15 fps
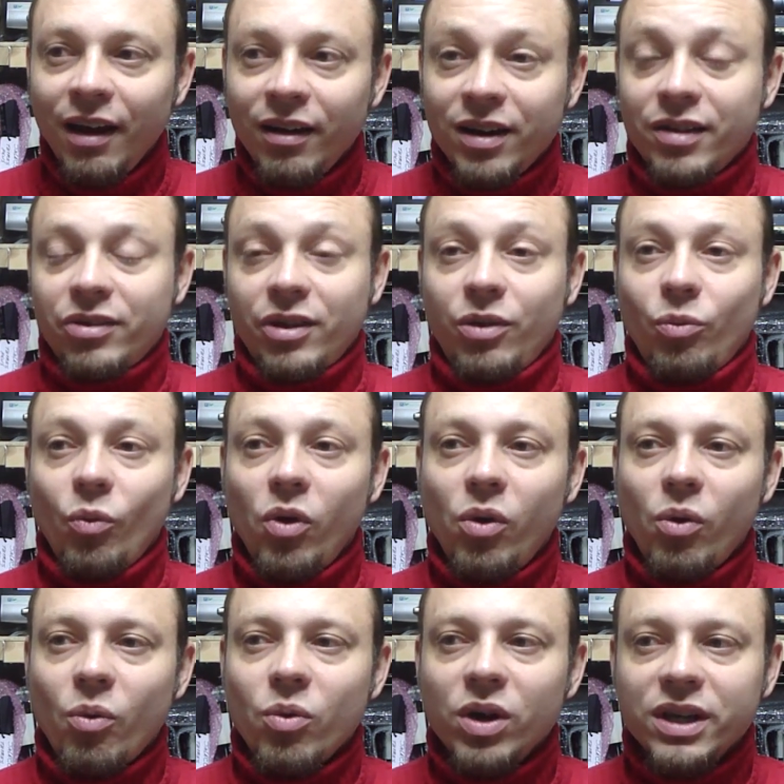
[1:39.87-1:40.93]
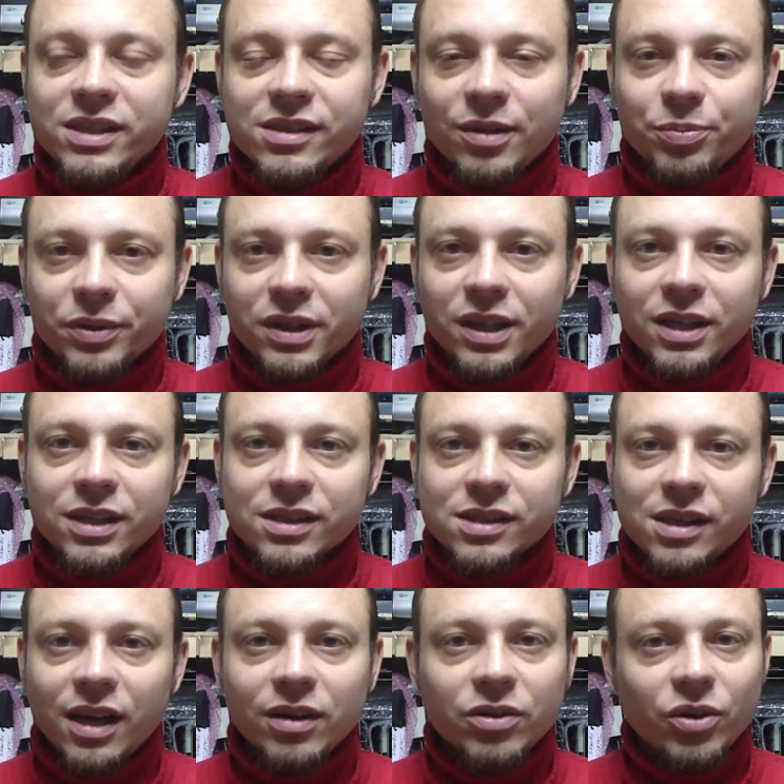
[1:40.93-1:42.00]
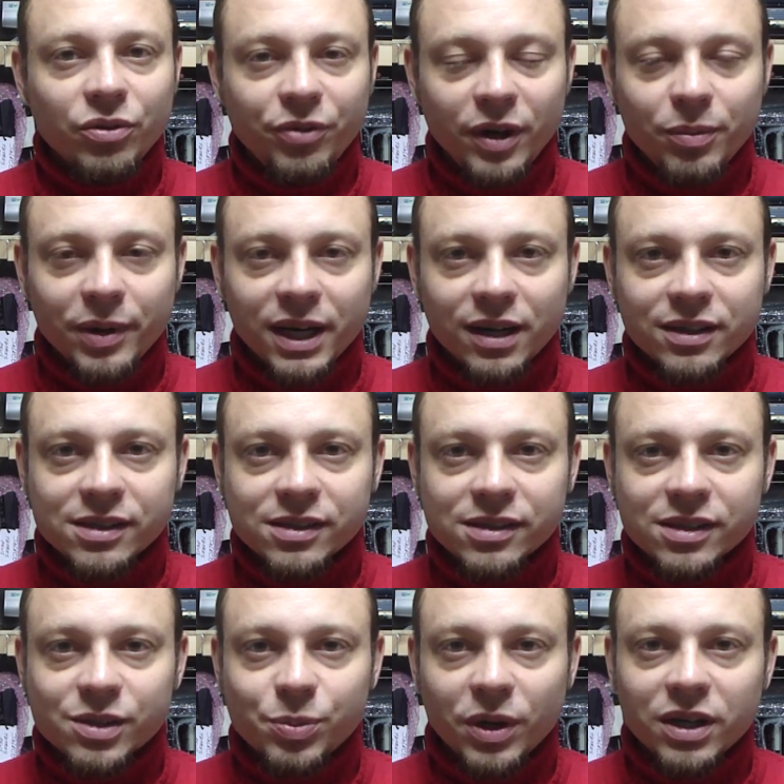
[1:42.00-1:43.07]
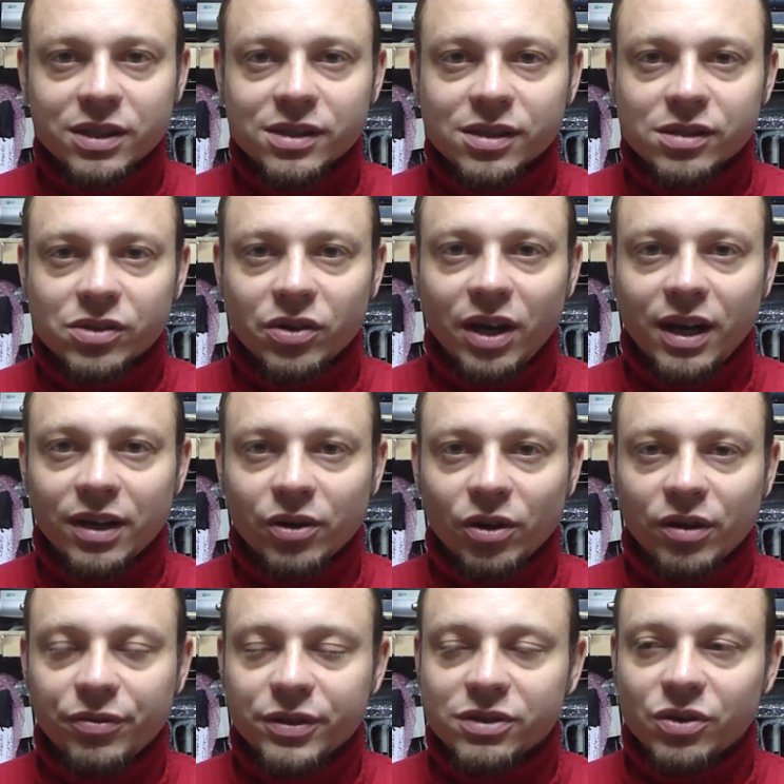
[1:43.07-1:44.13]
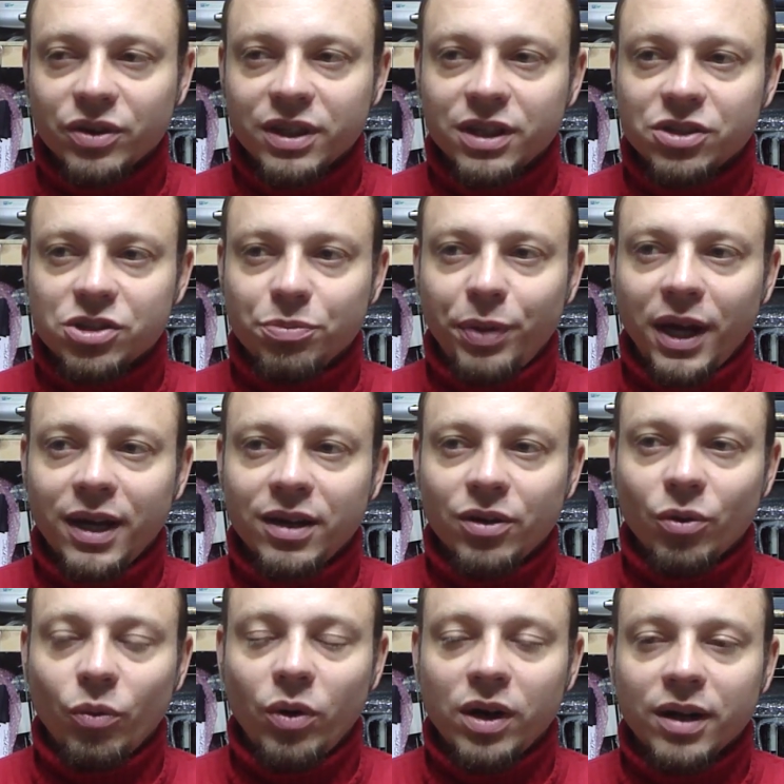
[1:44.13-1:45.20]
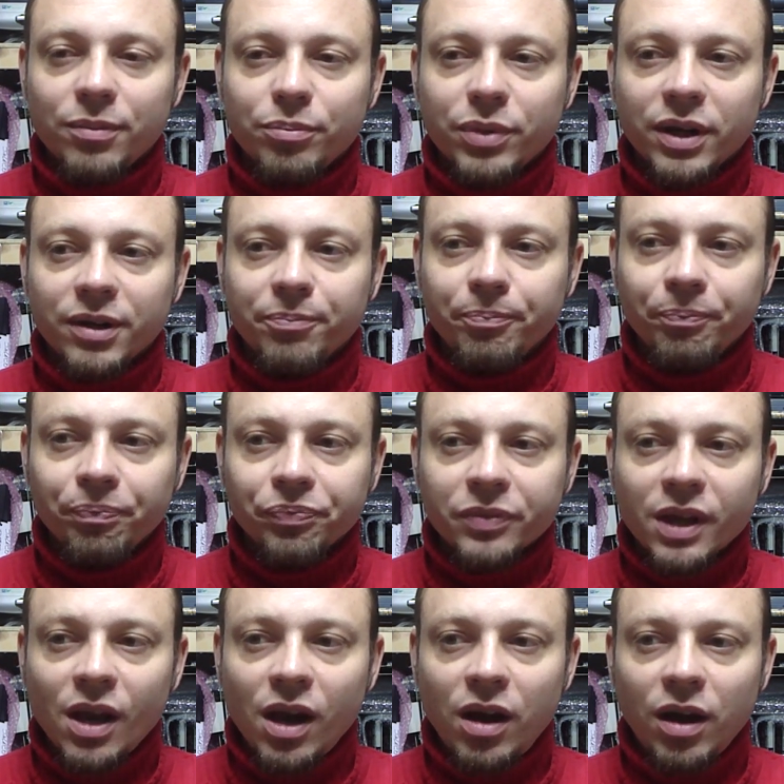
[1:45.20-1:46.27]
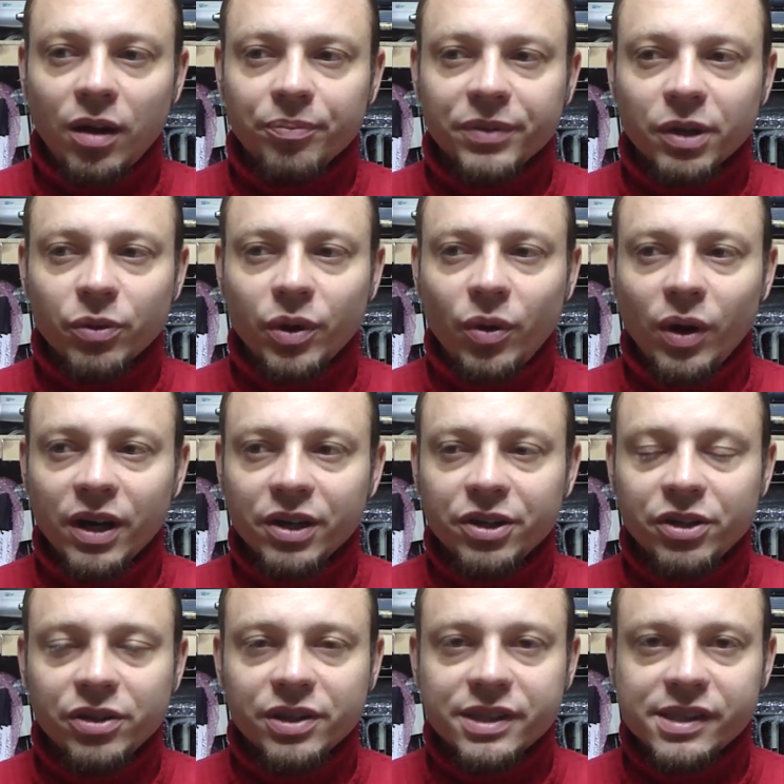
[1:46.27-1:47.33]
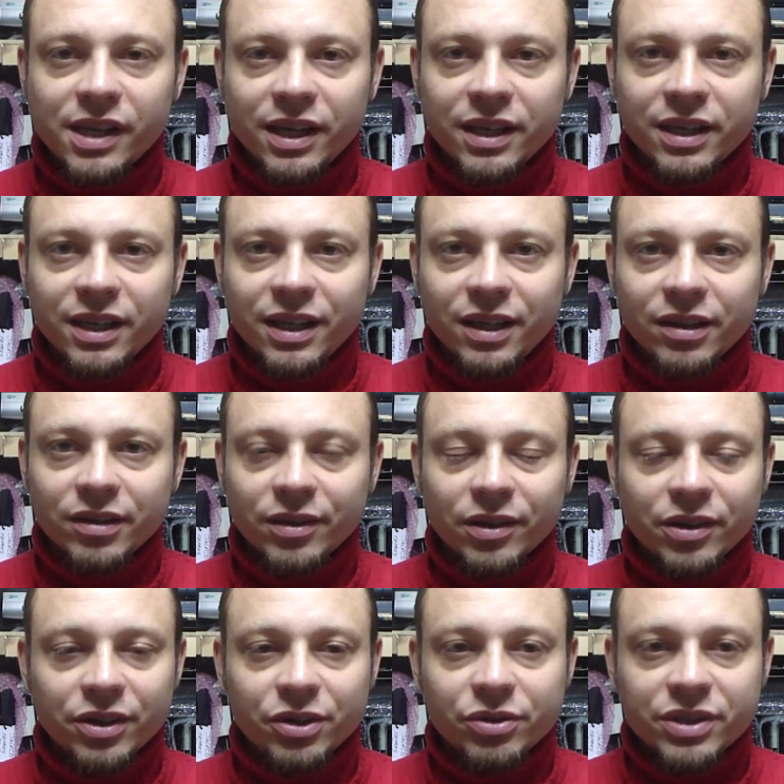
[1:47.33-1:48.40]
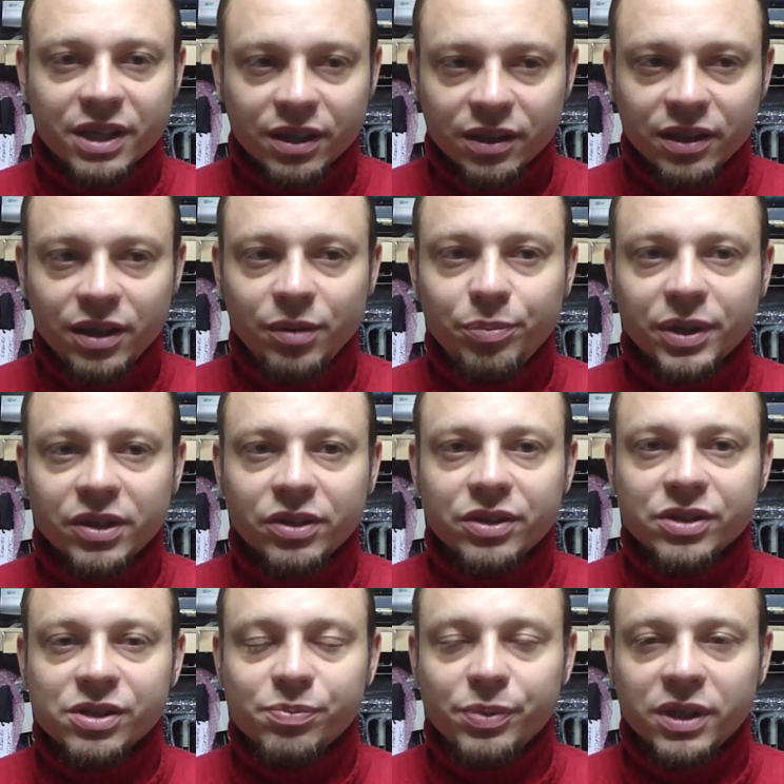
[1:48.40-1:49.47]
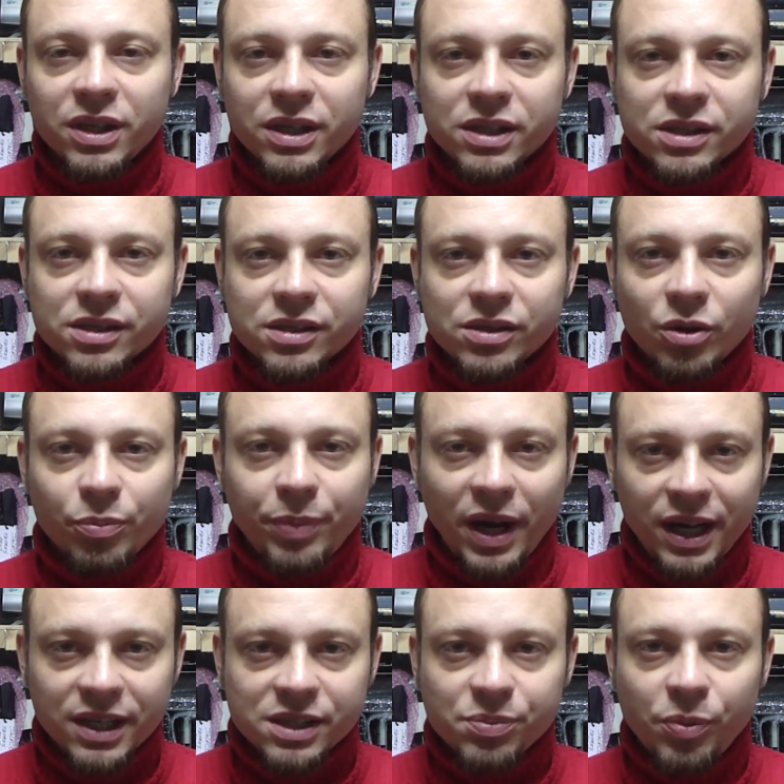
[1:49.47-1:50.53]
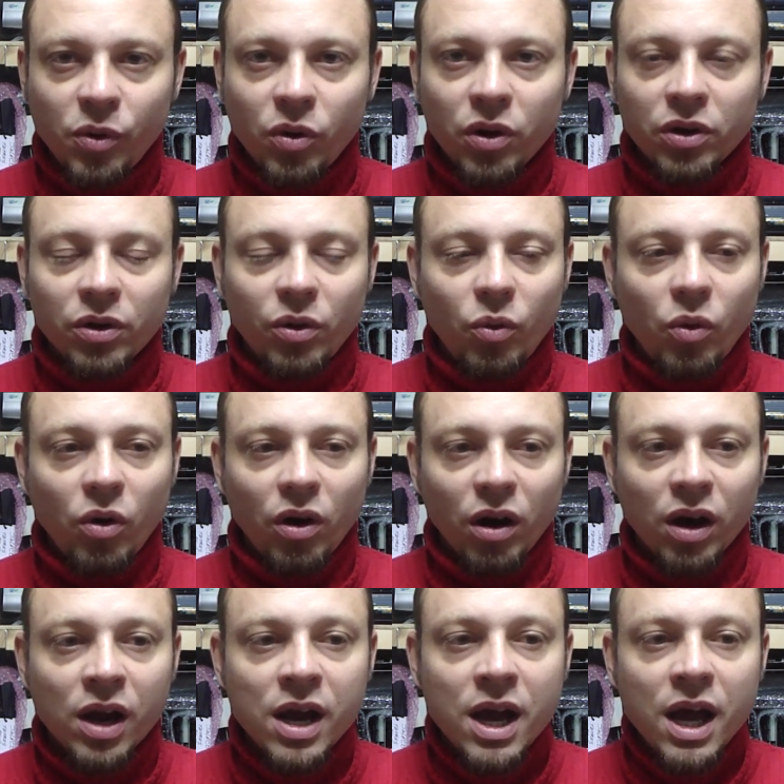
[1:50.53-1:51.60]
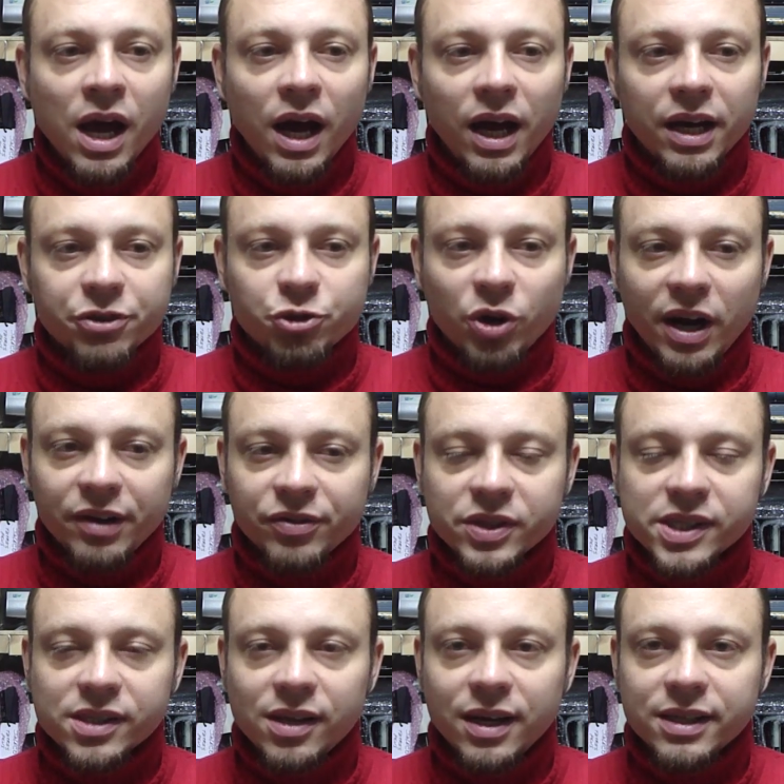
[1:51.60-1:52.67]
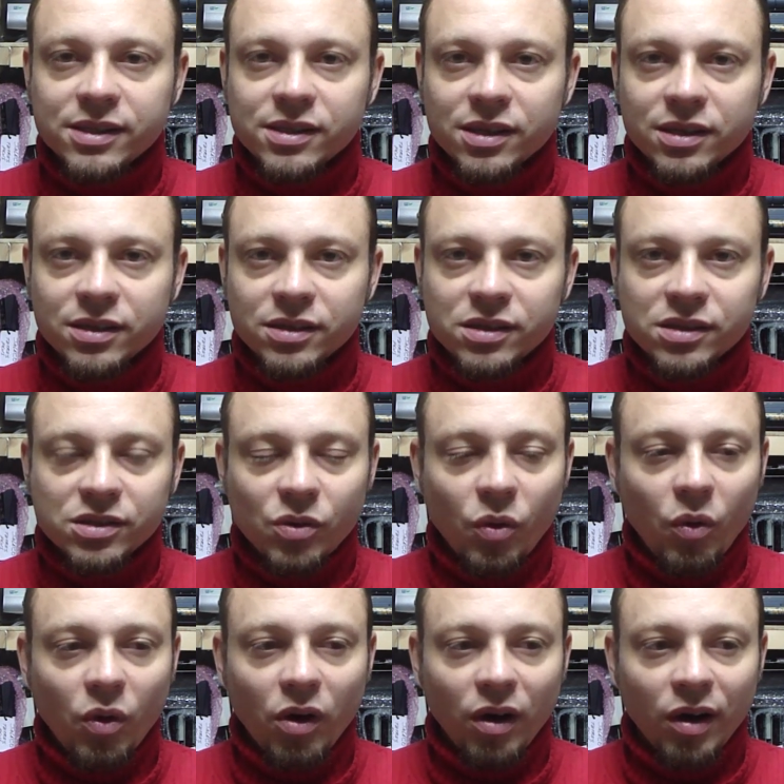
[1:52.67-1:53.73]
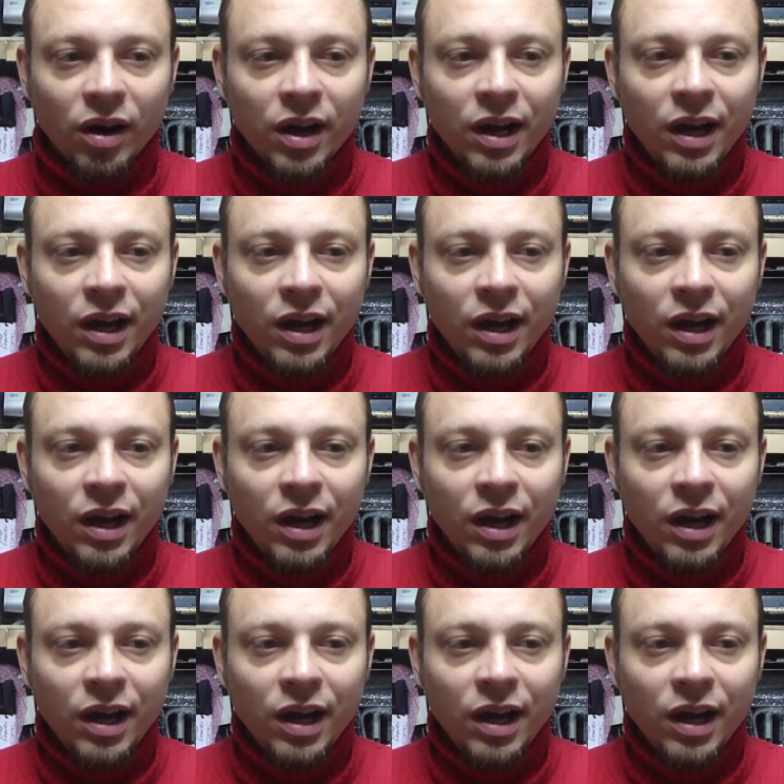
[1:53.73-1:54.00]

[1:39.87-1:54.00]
And I thought, whoa, what is up with this? I don't know if anybody else has experienced this or not, or if it's only in Japan or what, but they required you to send either utility bills plus your passport or driver's license or